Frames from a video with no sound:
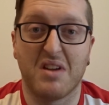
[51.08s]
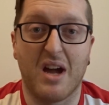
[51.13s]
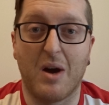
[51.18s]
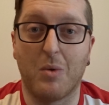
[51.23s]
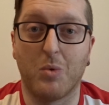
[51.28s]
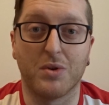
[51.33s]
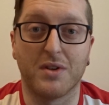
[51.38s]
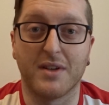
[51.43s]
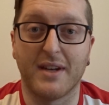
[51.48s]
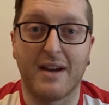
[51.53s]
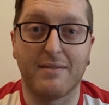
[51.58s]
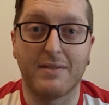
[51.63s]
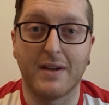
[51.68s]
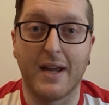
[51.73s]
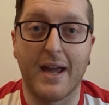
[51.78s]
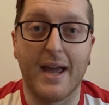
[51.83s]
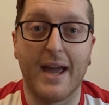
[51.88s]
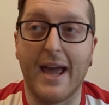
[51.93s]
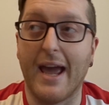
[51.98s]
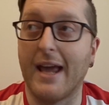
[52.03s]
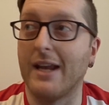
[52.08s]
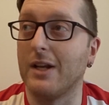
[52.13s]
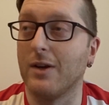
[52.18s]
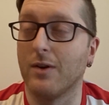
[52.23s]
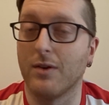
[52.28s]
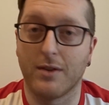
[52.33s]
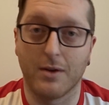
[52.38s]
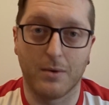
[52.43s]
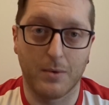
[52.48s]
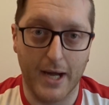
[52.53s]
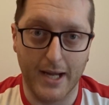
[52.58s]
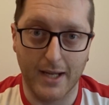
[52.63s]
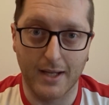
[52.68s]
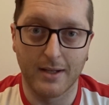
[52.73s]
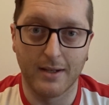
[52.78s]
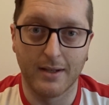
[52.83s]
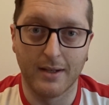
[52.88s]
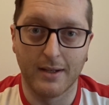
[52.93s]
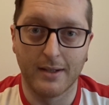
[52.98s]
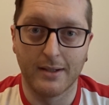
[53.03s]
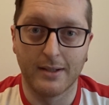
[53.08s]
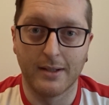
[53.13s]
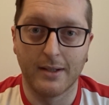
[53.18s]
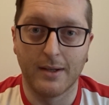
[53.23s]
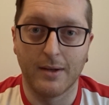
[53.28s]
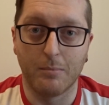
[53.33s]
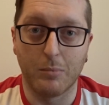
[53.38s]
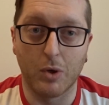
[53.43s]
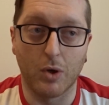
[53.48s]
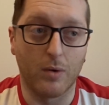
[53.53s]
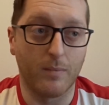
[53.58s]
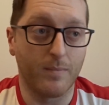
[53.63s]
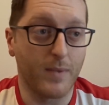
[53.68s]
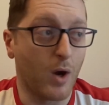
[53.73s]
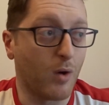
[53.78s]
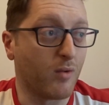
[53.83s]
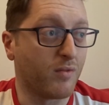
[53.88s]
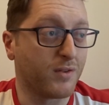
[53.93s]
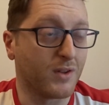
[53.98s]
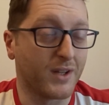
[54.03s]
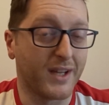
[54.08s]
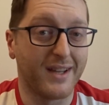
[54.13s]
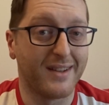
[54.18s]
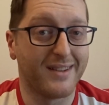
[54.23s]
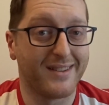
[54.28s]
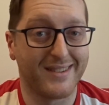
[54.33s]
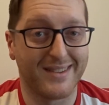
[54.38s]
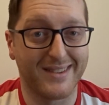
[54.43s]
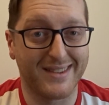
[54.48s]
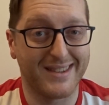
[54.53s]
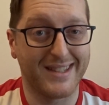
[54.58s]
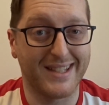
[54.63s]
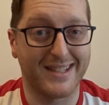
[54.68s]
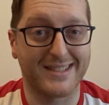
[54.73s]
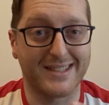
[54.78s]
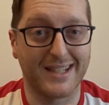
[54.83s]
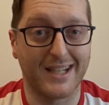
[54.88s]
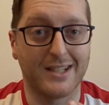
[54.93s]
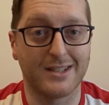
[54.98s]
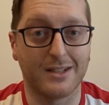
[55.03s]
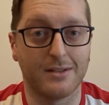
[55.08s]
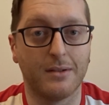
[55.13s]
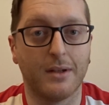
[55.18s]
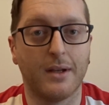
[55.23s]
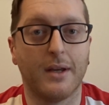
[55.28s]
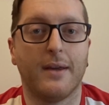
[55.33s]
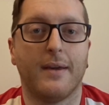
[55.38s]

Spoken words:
I wouldn't have it any other way. But hopefully this season,